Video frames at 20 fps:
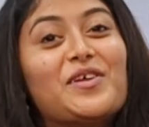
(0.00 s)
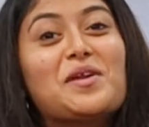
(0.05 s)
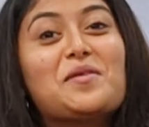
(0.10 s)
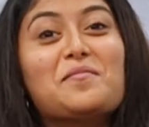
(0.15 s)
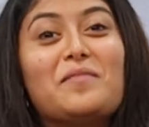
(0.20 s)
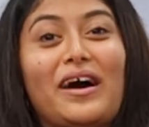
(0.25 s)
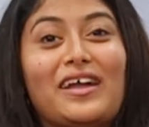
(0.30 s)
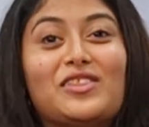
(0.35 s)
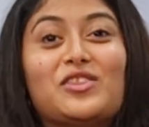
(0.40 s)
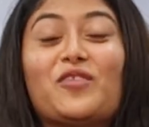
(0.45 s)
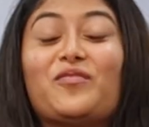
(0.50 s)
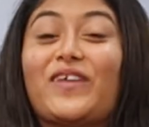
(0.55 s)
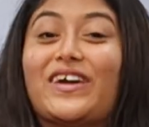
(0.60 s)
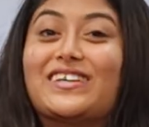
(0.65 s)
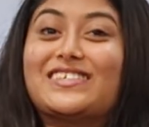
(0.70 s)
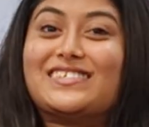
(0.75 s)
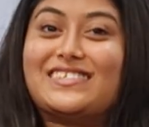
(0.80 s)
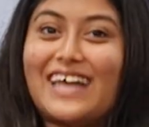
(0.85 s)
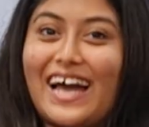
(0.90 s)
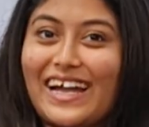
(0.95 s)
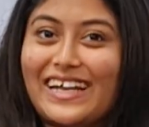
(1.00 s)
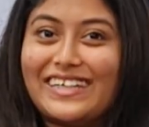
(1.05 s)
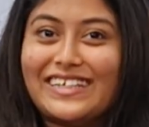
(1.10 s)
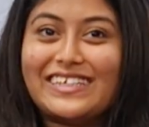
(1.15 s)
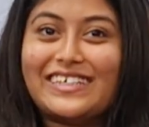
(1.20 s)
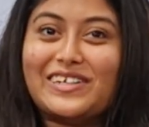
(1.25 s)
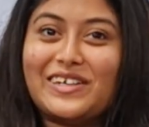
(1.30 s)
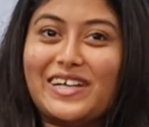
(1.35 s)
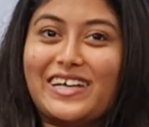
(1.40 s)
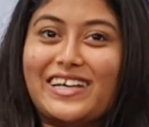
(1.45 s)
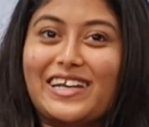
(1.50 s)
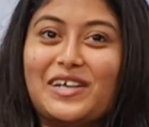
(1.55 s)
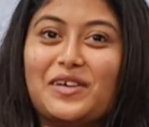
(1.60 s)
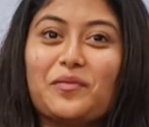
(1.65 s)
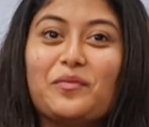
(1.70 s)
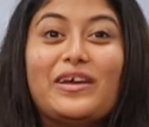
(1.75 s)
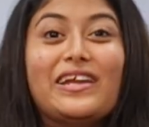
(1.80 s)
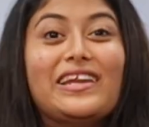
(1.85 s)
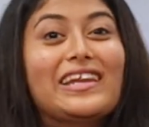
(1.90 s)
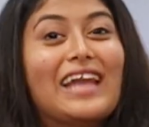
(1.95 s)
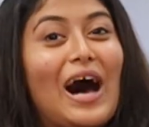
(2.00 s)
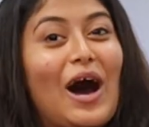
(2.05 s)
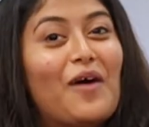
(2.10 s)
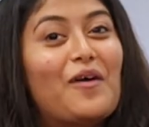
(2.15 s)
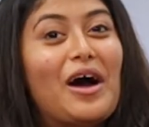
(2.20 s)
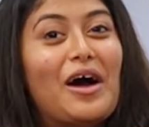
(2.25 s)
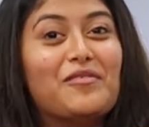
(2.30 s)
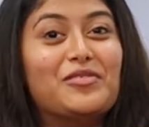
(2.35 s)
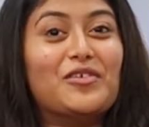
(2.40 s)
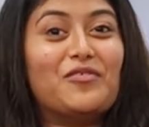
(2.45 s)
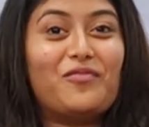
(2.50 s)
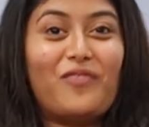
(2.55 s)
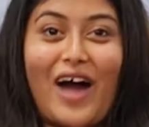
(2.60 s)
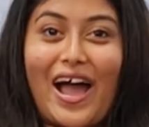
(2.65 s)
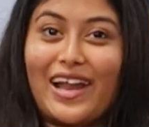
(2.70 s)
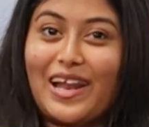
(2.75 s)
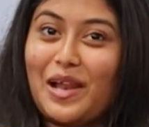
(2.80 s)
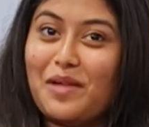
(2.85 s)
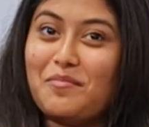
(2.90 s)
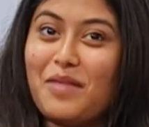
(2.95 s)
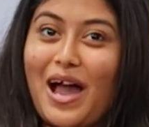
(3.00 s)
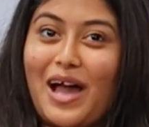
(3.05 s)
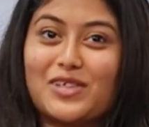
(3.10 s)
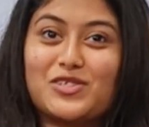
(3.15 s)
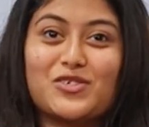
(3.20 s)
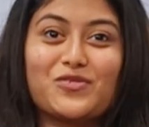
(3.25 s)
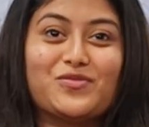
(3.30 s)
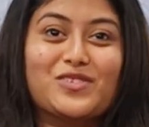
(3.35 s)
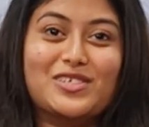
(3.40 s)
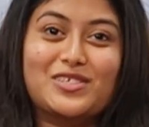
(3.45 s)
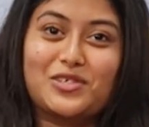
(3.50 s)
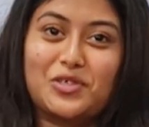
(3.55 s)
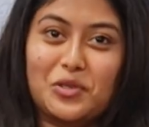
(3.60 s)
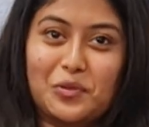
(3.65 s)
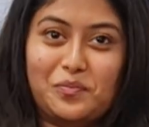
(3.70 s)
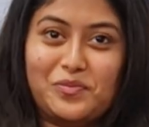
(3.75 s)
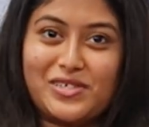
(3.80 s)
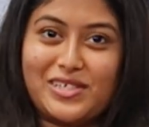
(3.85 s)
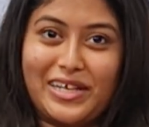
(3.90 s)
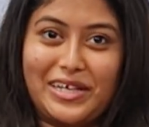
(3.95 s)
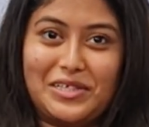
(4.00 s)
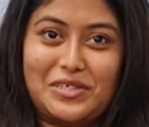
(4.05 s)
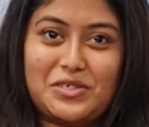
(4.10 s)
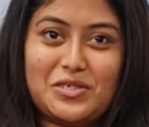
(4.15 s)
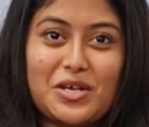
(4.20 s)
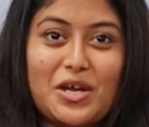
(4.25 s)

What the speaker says: month of exciting cricket, we now have the final match of this group stage,